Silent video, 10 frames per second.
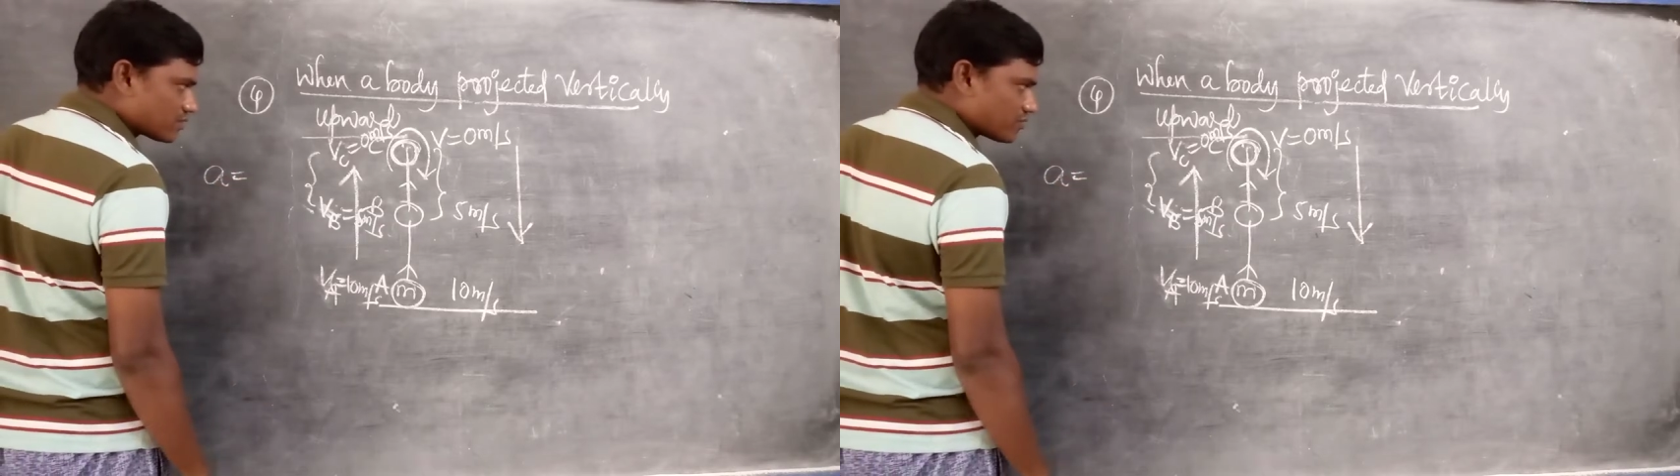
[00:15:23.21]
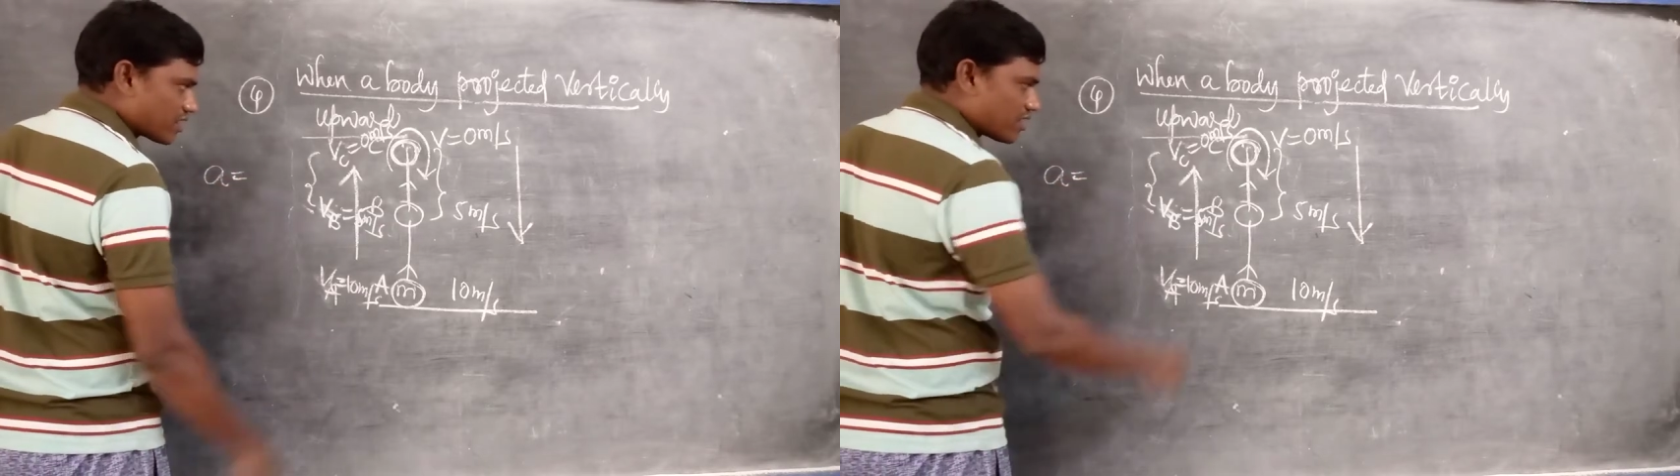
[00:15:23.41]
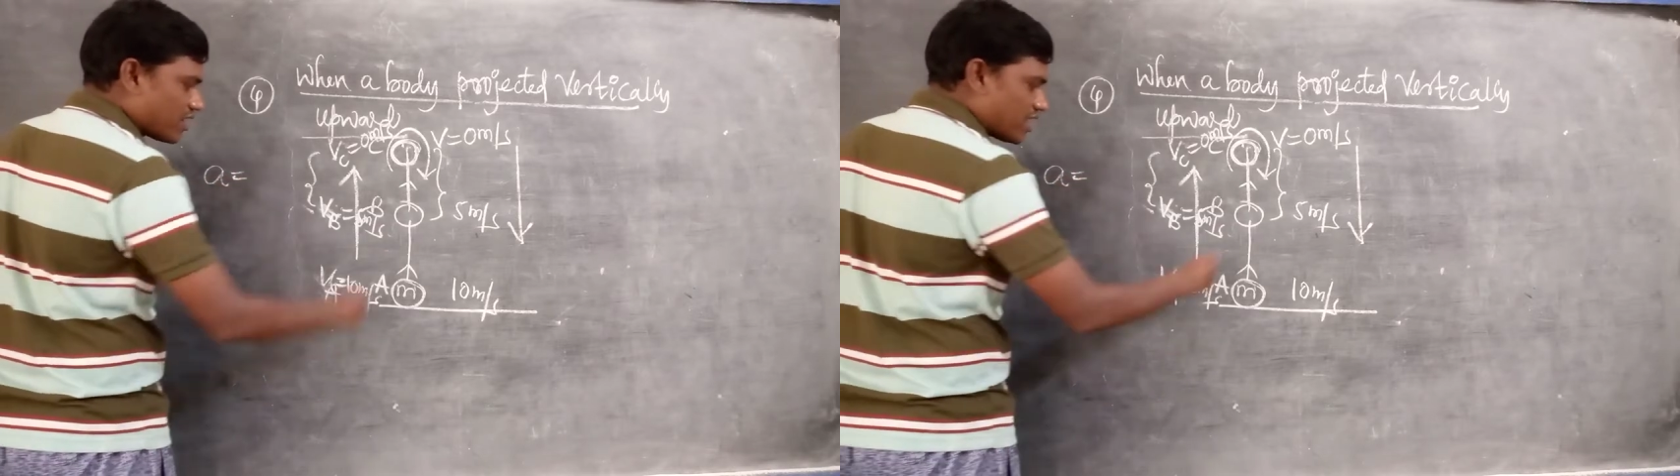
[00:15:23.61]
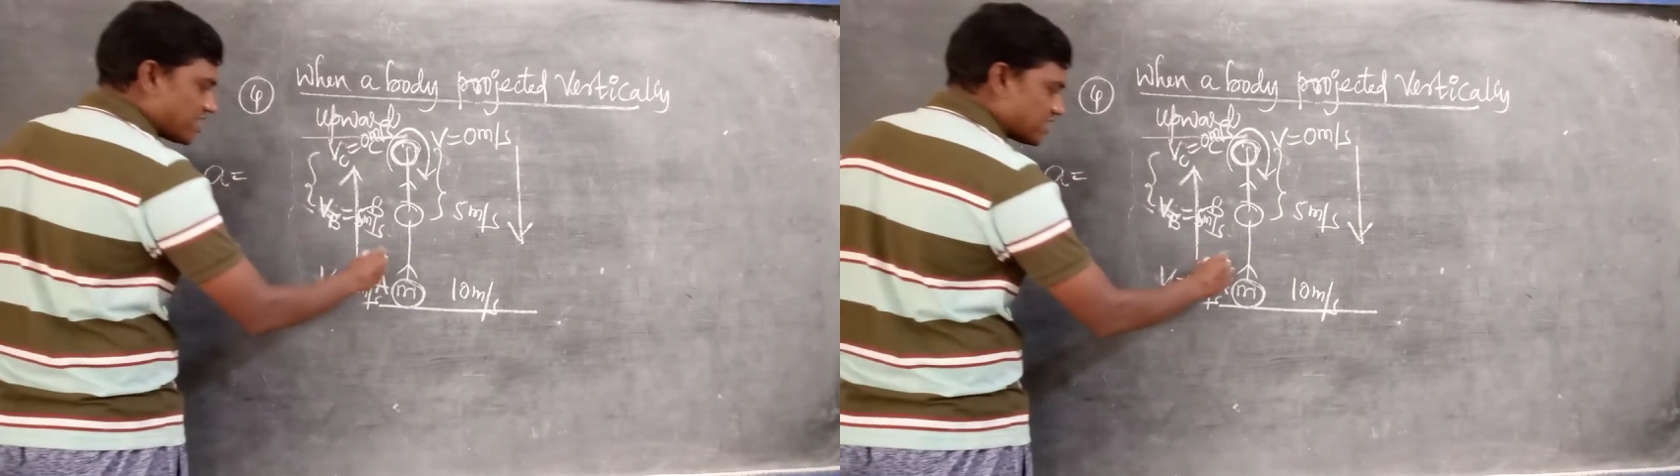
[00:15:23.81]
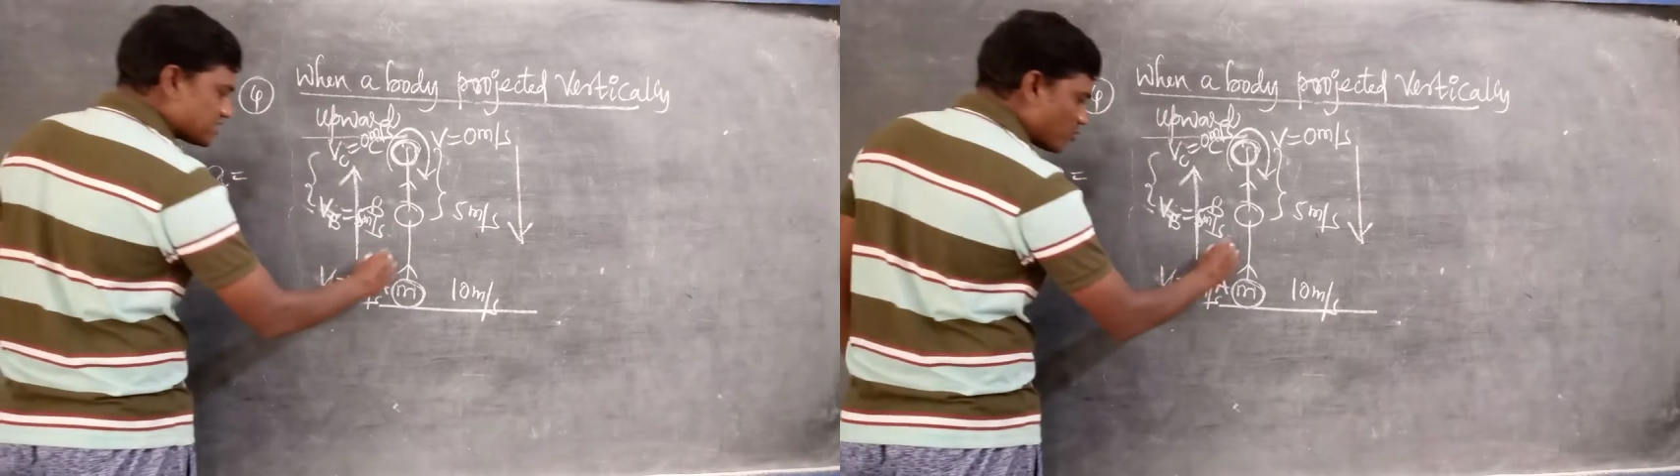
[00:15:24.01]
Okay,
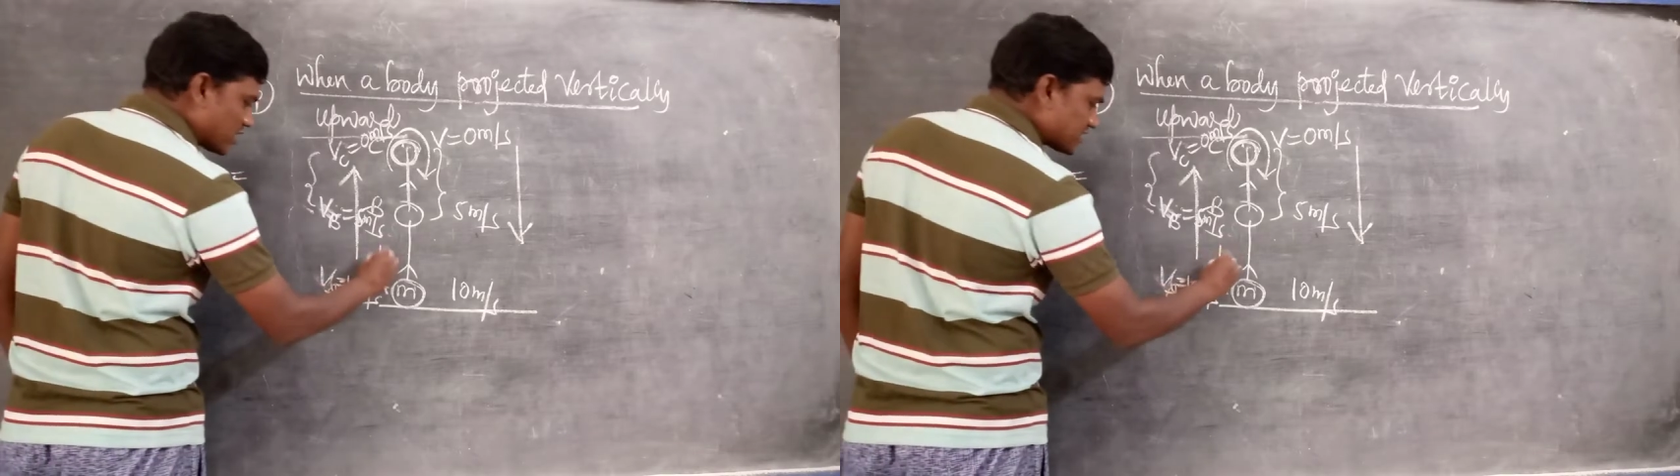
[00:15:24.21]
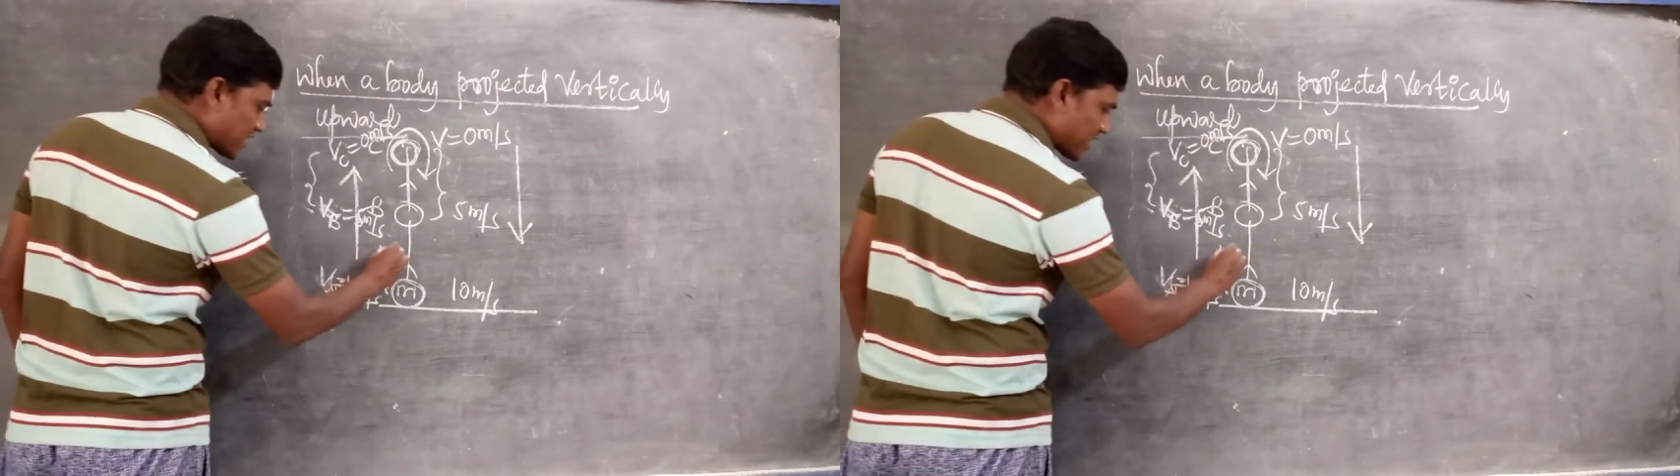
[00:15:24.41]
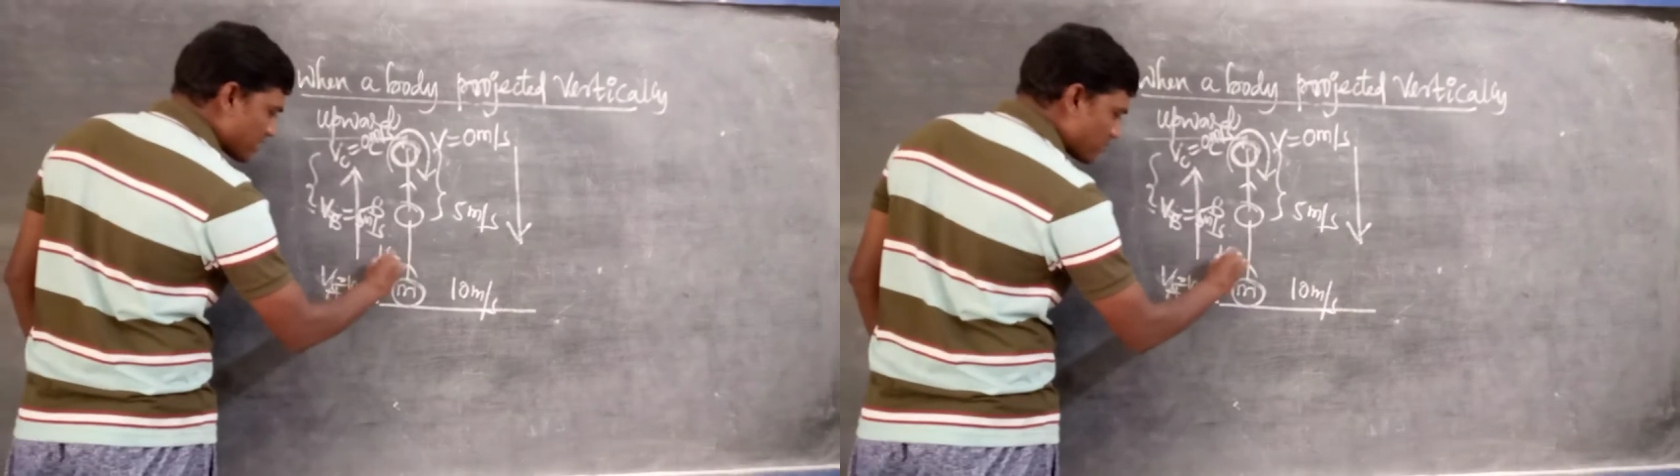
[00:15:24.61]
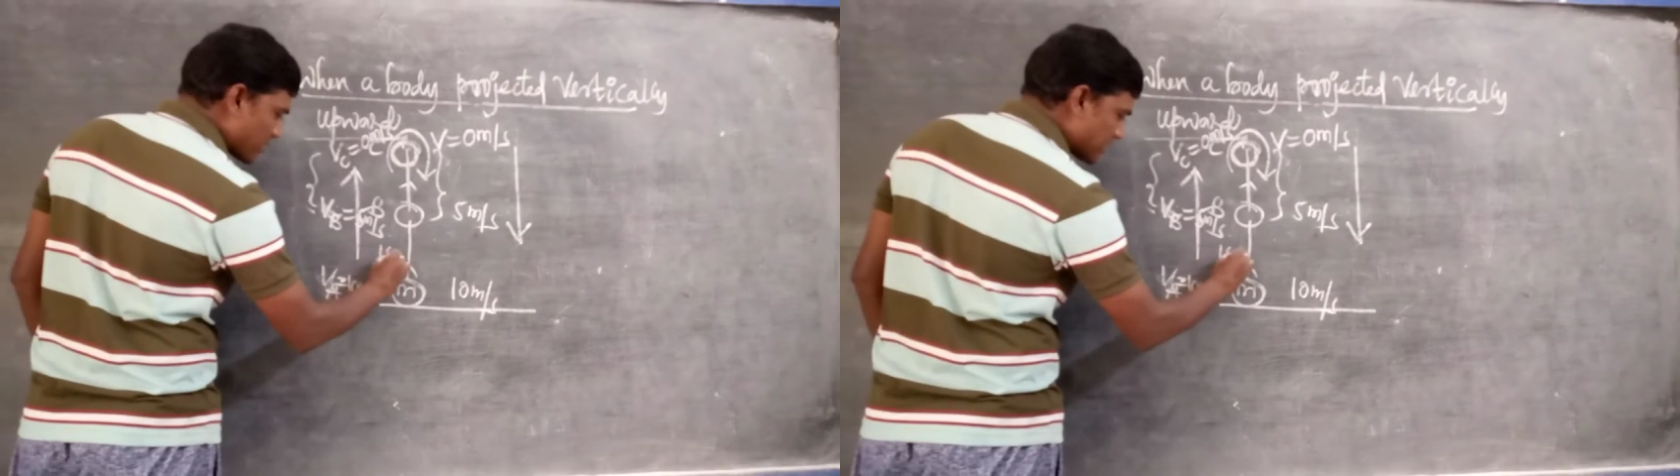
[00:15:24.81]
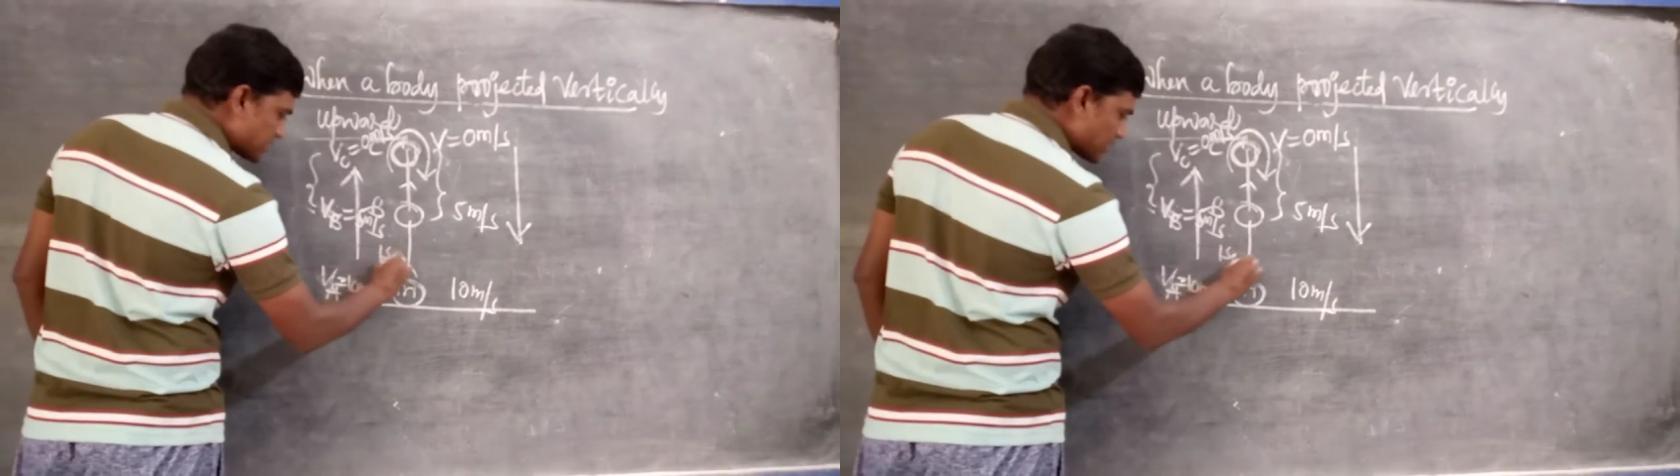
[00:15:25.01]
it is 1 second.
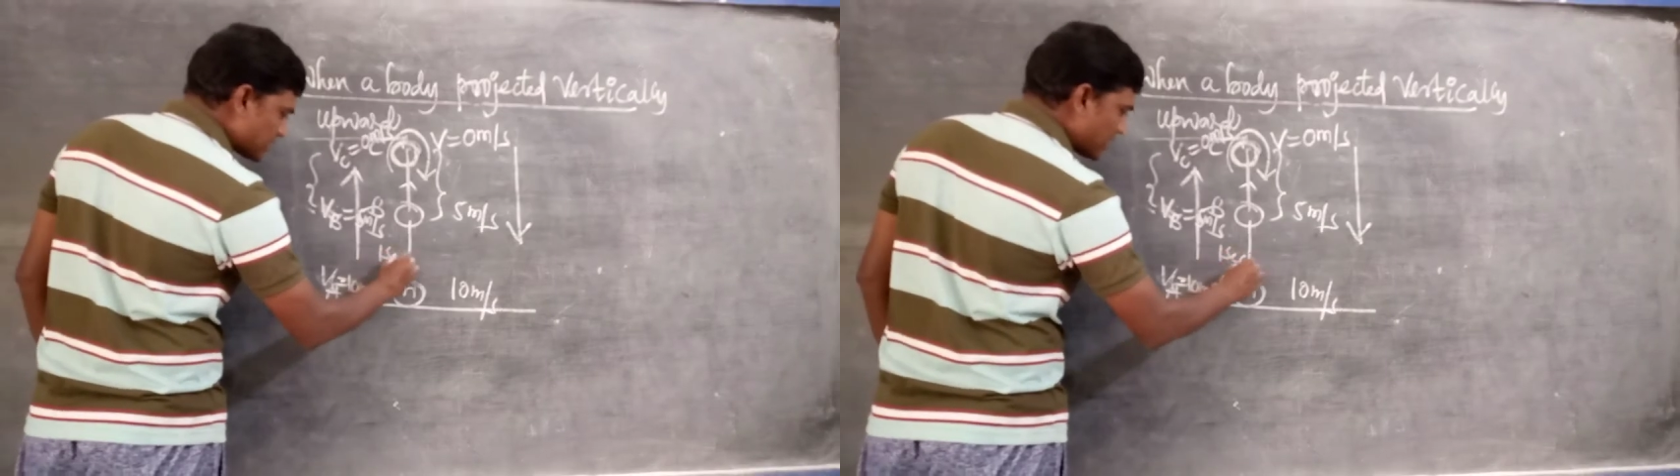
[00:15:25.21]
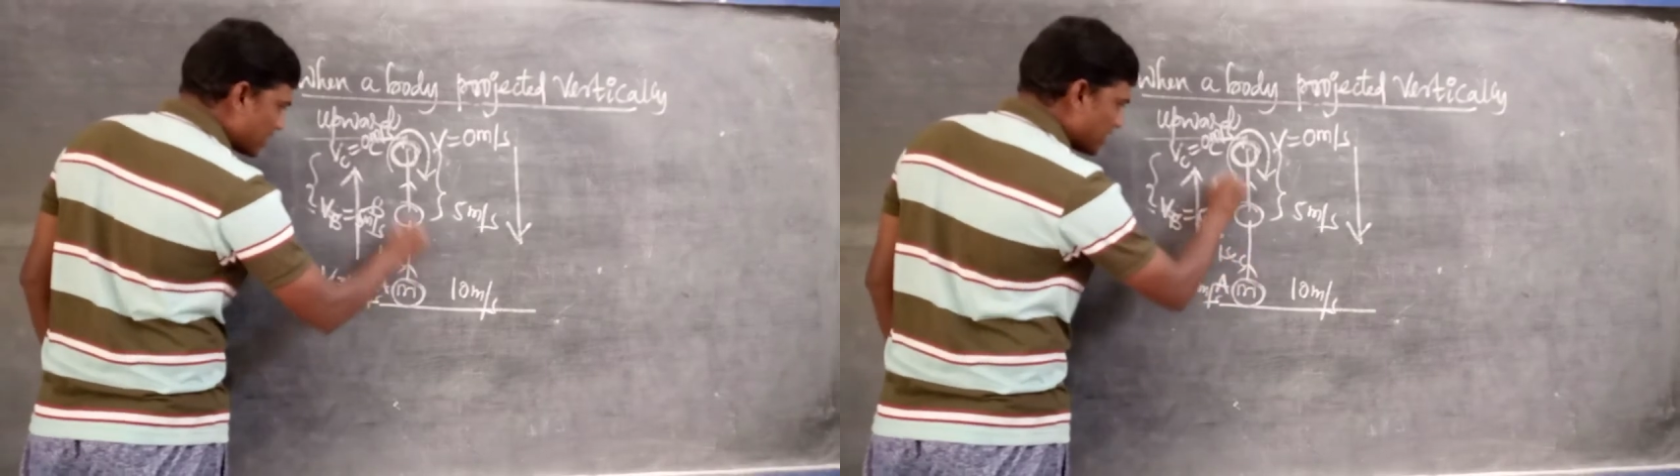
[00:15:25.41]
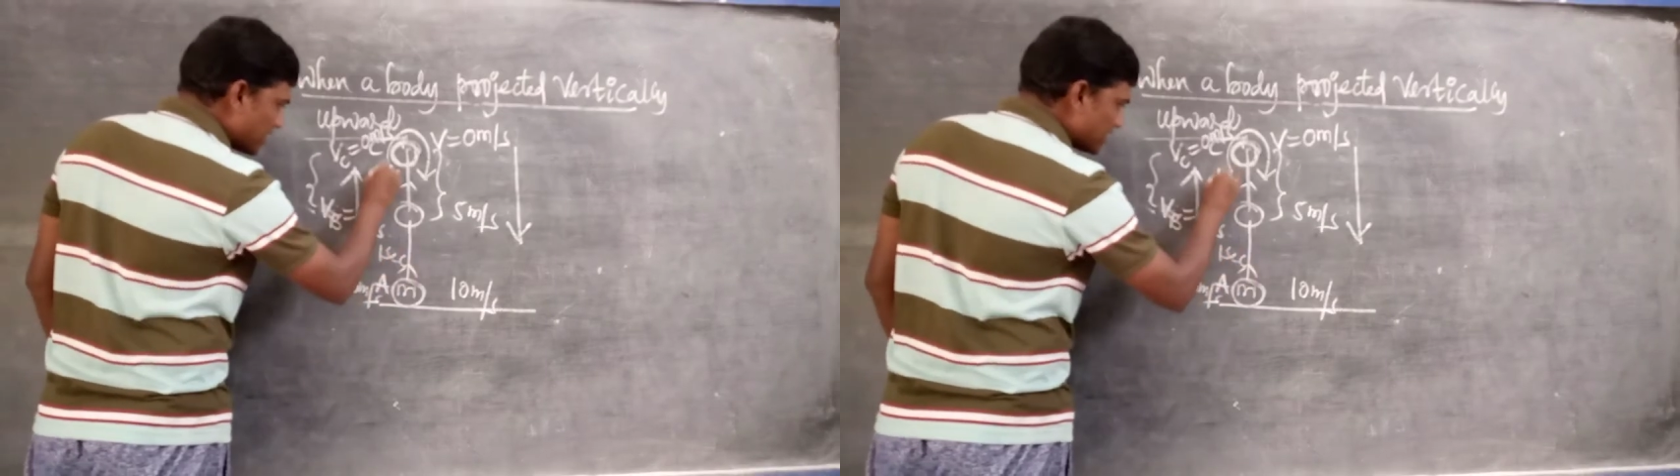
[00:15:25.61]
We can say that it